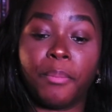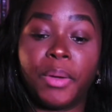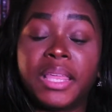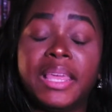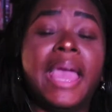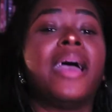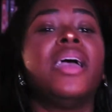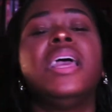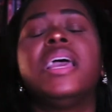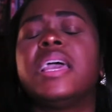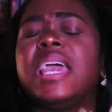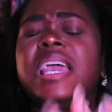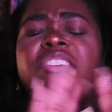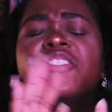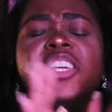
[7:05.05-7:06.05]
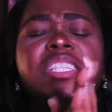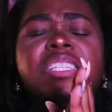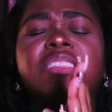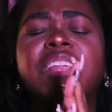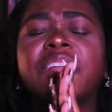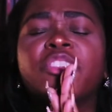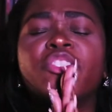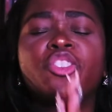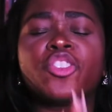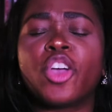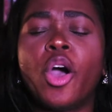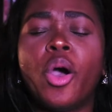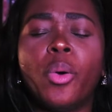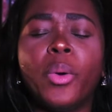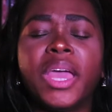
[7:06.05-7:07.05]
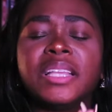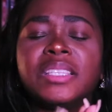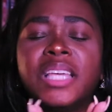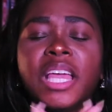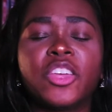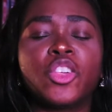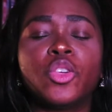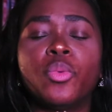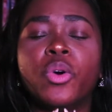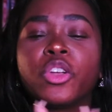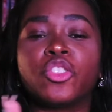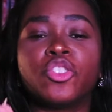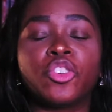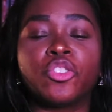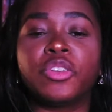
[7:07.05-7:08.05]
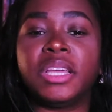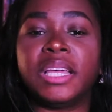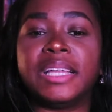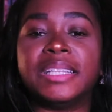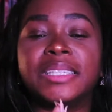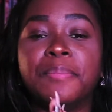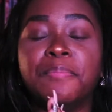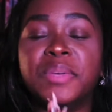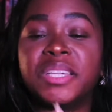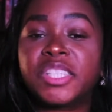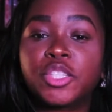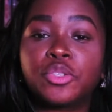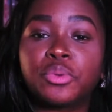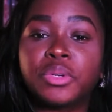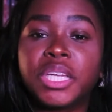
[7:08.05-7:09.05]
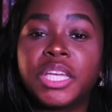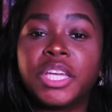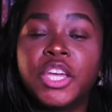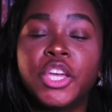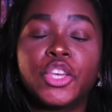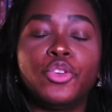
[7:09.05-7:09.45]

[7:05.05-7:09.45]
But yeah, it's just like, the show, it takes you on a journey. It's a mystery.